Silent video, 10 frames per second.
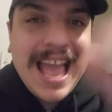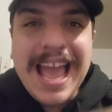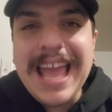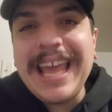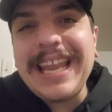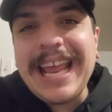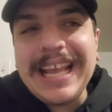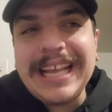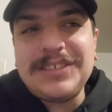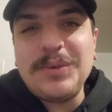And
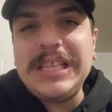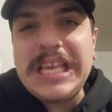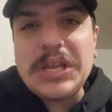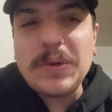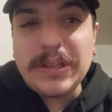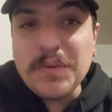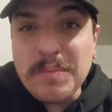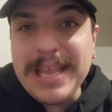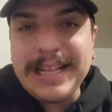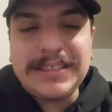it's really,
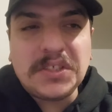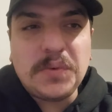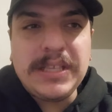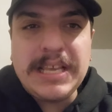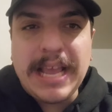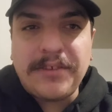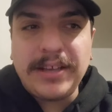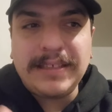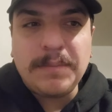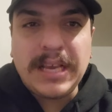to me, this is really
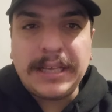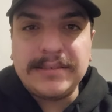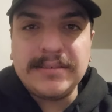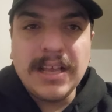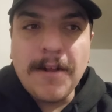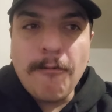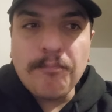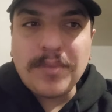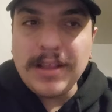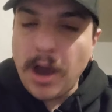interesting because
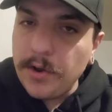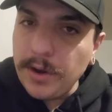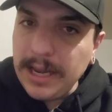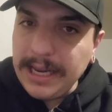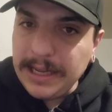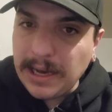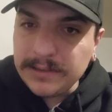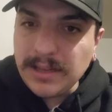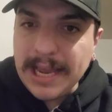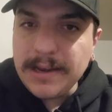
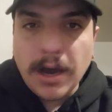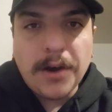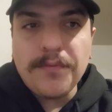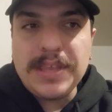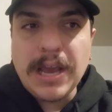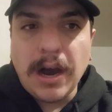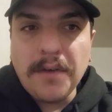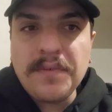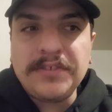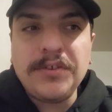underline of The
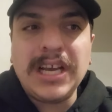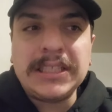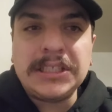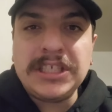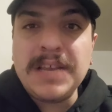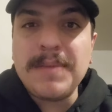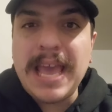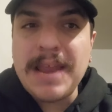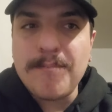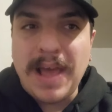Office, you got Jim
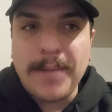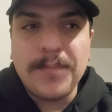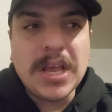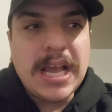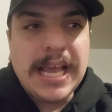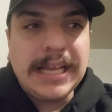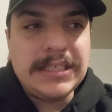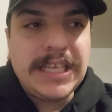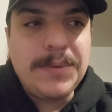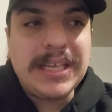and Pam.
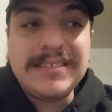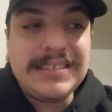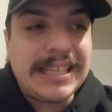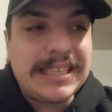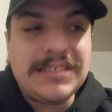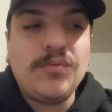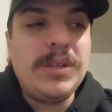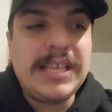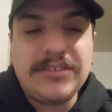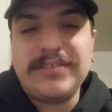And Jim, you can see that he's
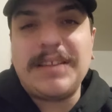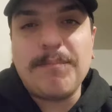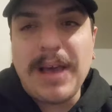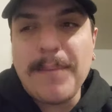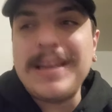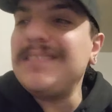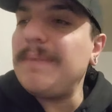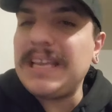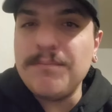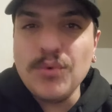really interested in Pam, and
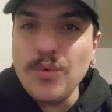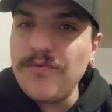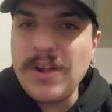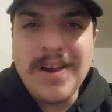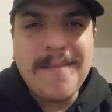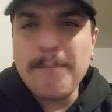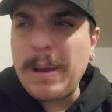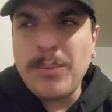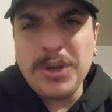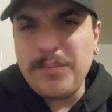he's making moves.
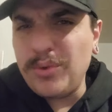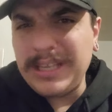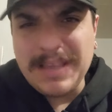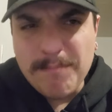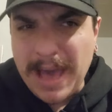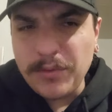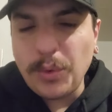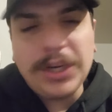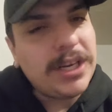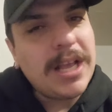My boy pulling in mad
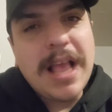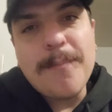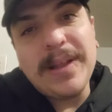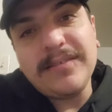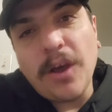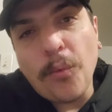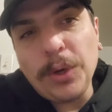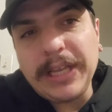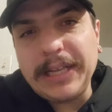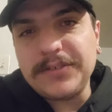work, but it's not
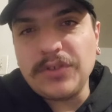working.